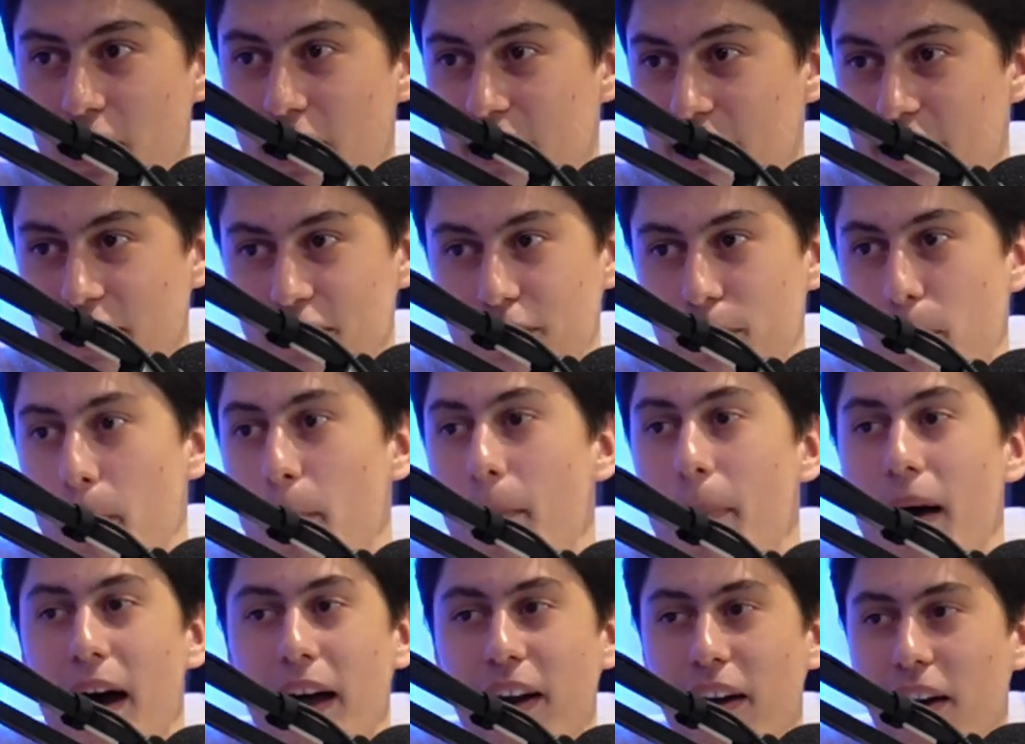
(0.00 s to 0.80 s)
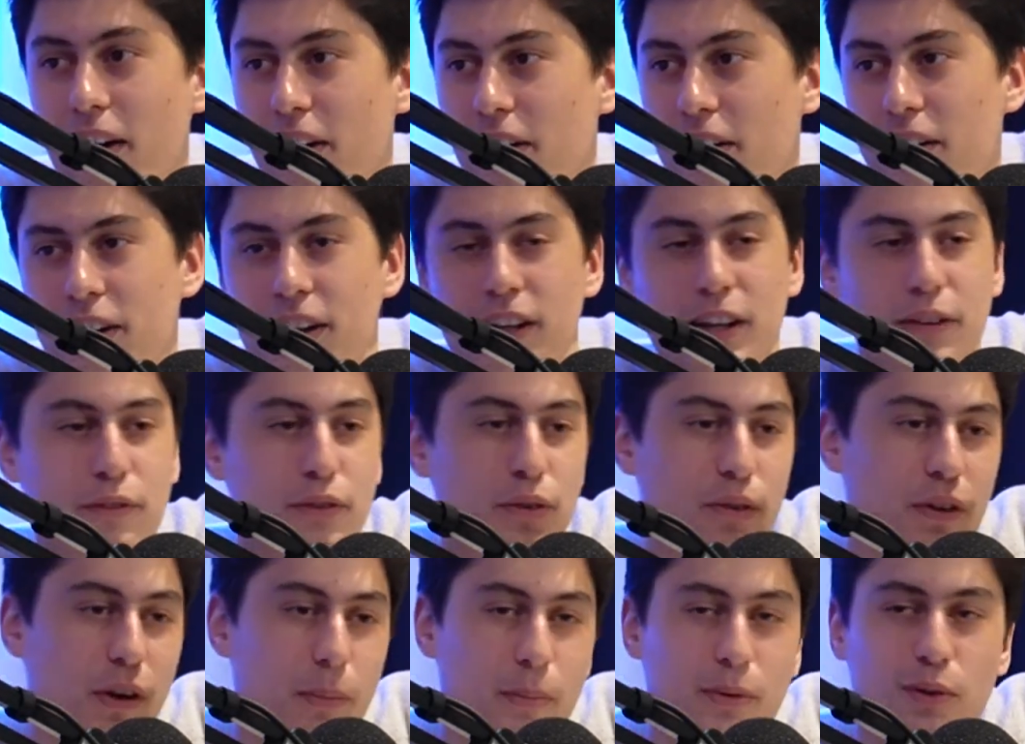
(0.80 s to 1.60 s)
Yep. It doesn't matter if
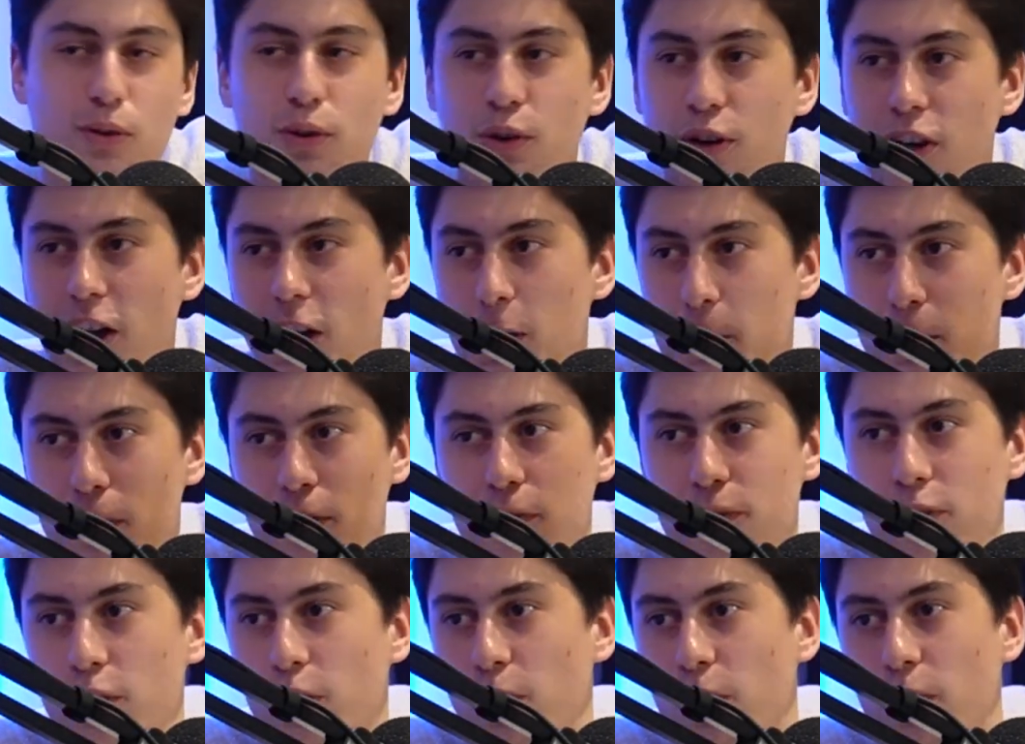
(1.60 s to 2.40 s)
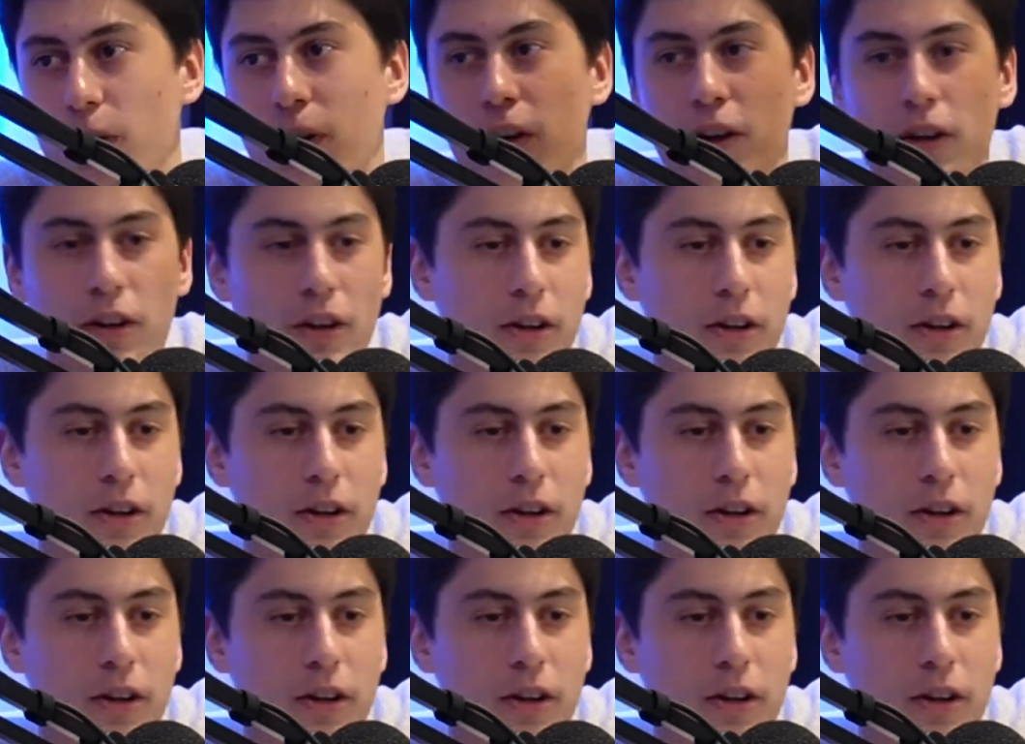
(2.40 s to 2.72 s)
you're a number 2 keeper, if you're